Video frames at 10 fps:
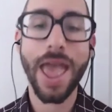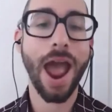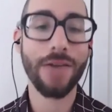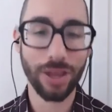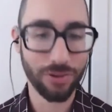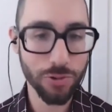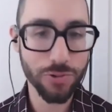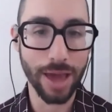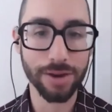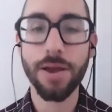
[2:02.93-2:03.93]
And they do
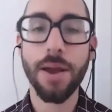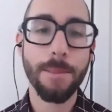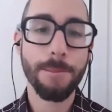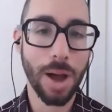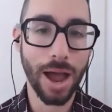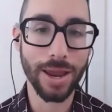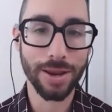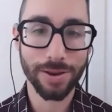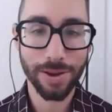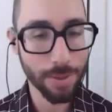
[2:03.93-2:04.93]
that by
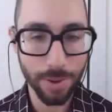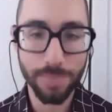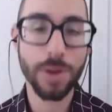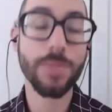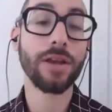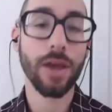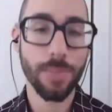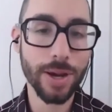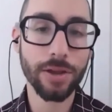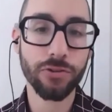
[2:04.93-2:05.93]
admitting,
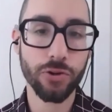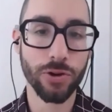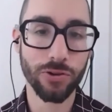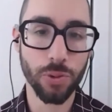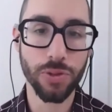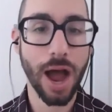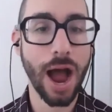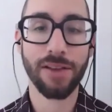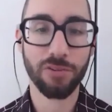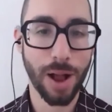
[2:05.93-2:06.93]
admitting students with the
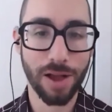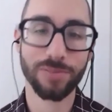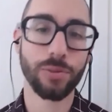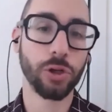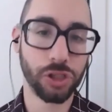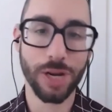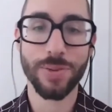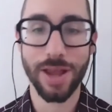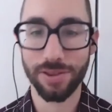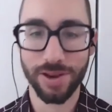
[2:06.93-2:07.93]
highest possible G
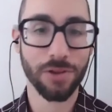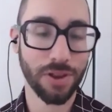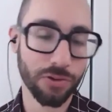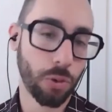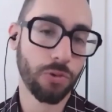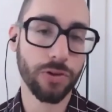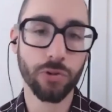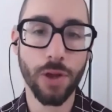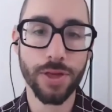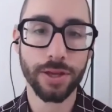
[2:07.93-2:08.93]
P As and LSAT scores. And
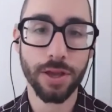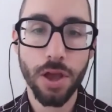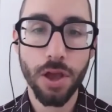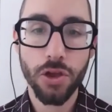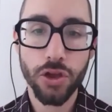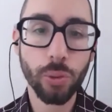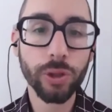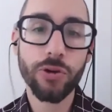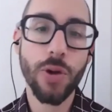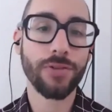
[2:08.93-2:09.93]
so I think you
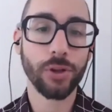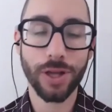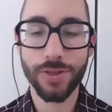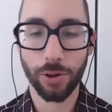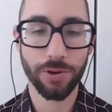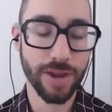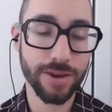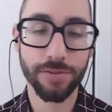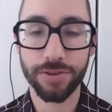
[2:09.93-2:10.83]
really do have to look at their incentives